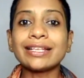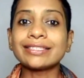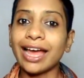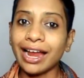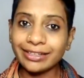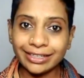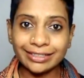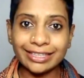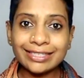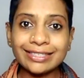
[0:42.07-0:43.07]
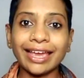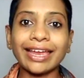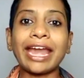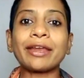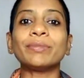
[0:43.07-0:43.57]
started this
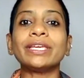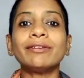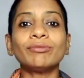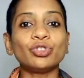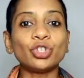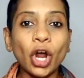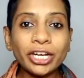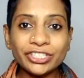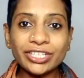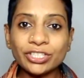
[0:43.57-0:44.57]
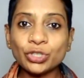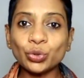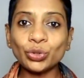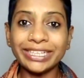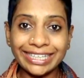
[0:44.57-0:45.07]
academy not just
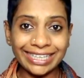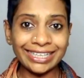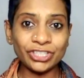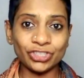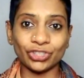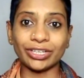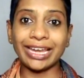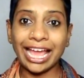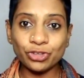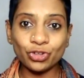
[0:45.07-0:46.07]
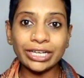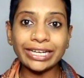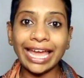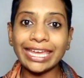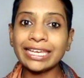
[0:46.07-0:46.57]
to teach natural
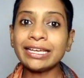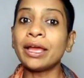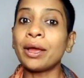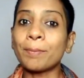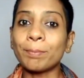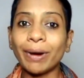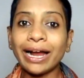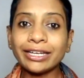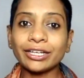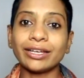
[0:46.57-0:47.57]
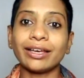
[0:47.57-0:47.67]
dyeing, but